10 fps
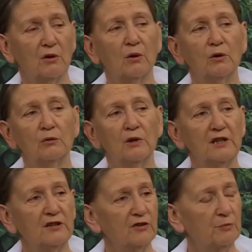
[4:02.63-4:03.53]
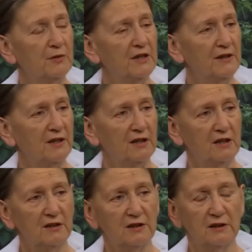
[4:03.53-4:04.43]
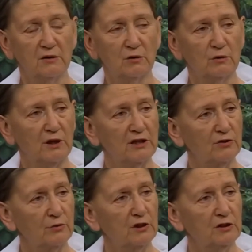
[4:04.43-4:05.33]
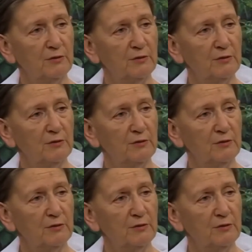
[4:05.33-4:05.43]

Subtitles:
always been there, it always will